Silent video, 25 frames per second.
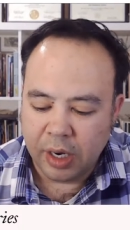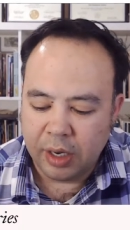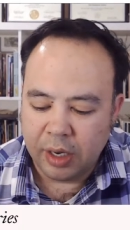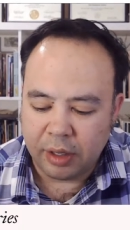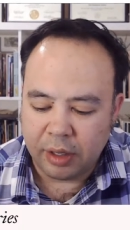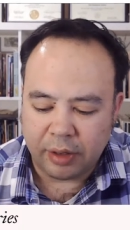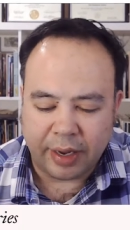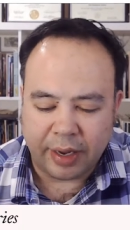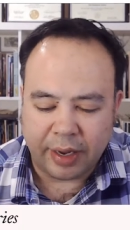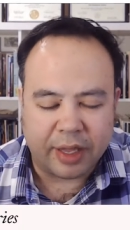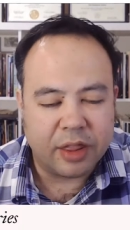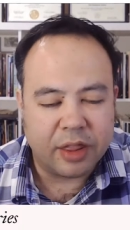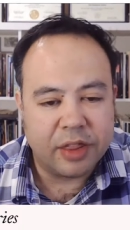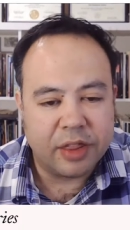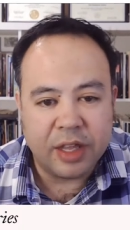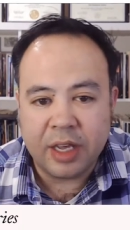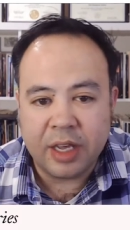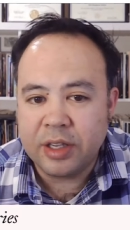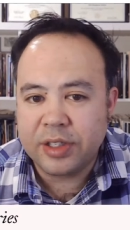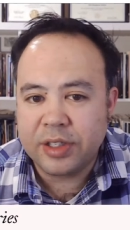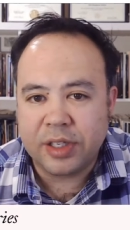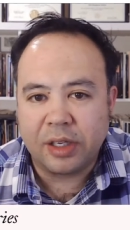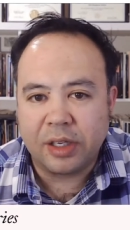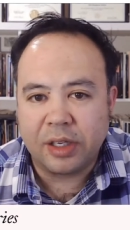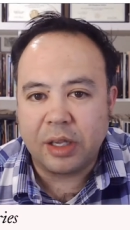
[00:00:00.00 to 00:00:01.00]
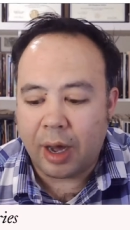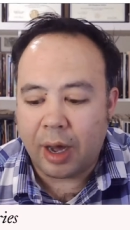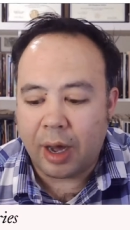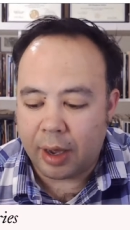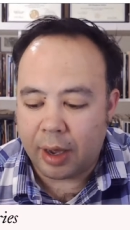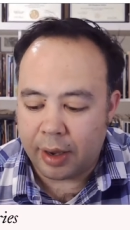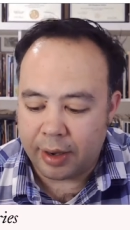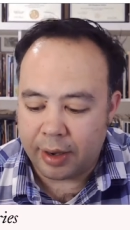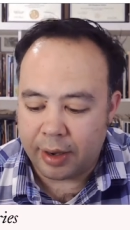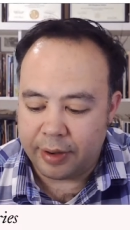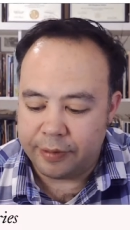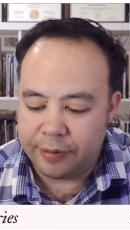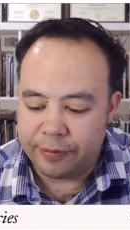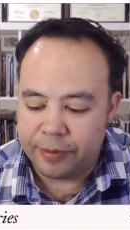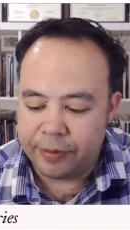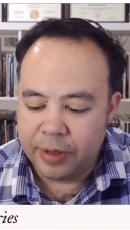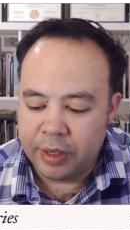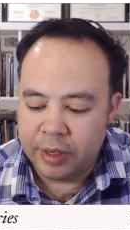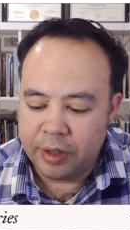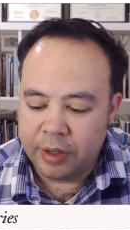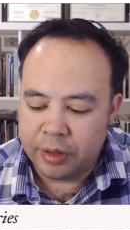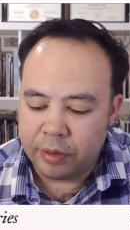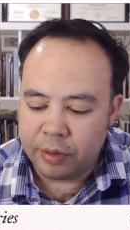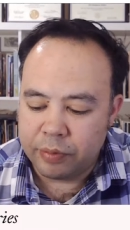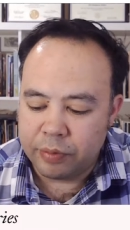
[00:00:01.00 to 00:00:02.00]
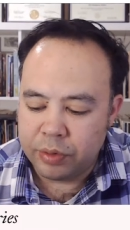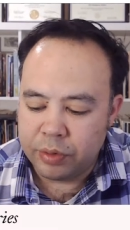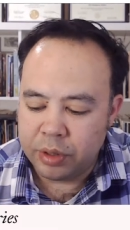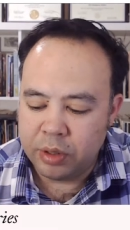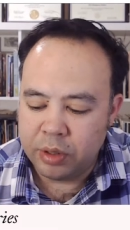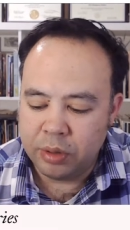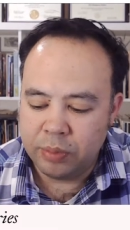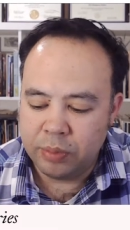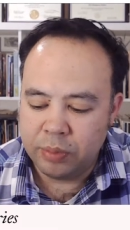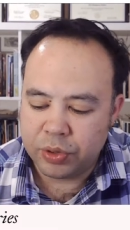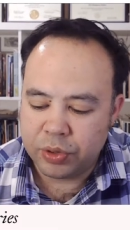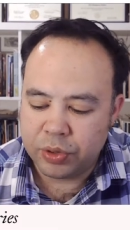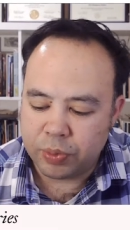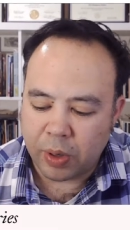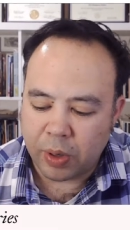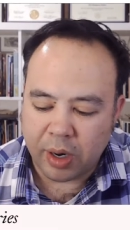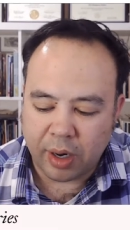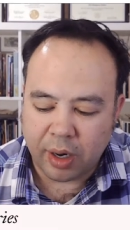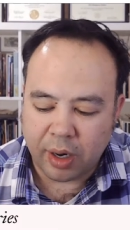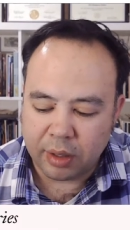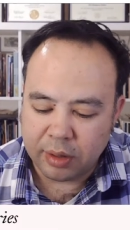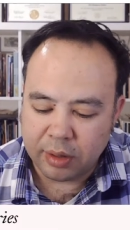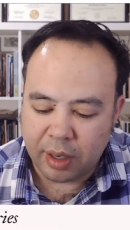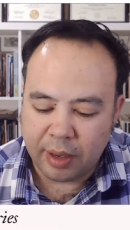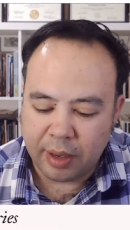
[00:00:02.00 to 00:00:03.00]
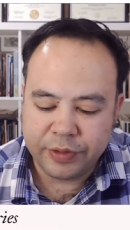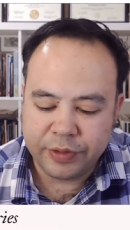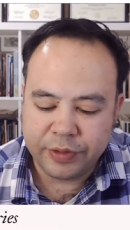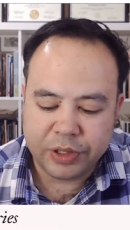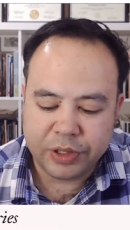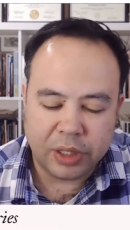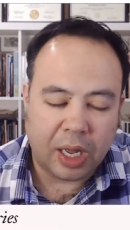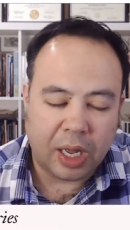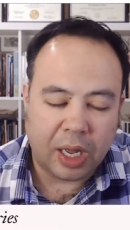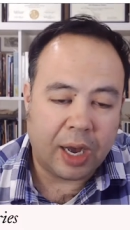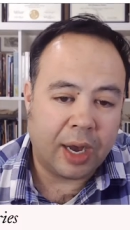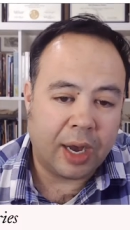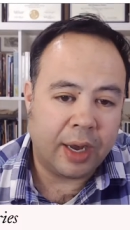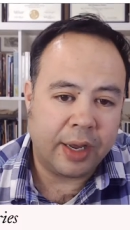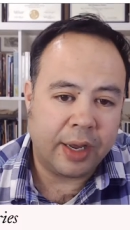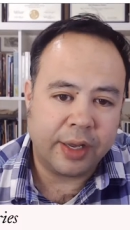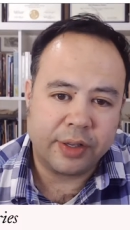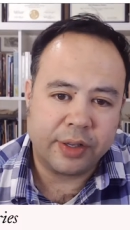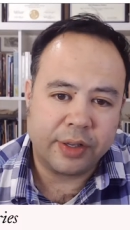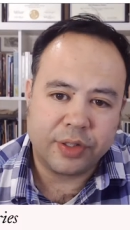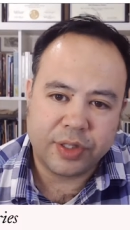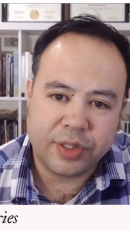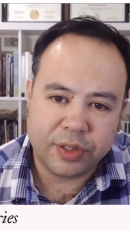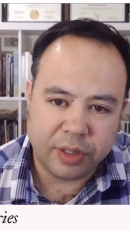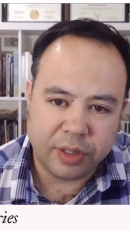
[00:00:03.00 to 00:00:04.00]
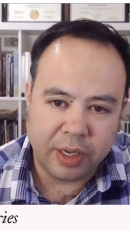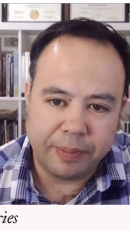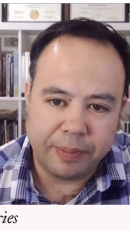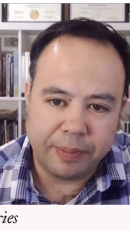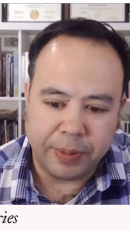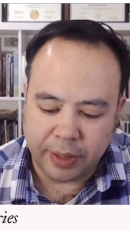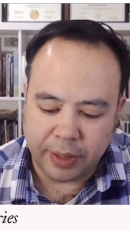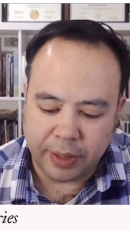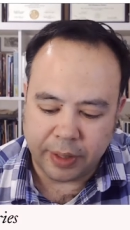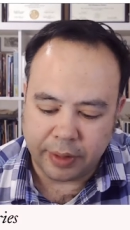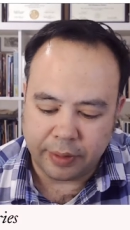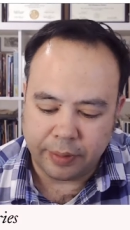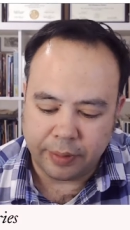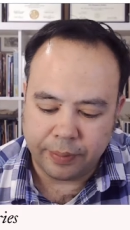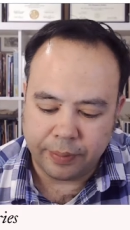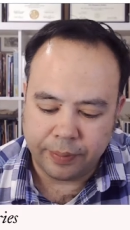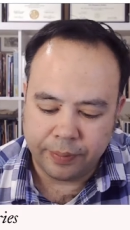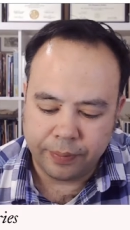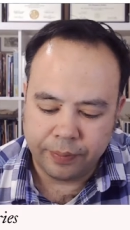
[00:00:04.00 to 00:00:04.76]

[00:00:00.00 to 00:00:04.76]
like things alive, the rooms where our loves lie, sleeping.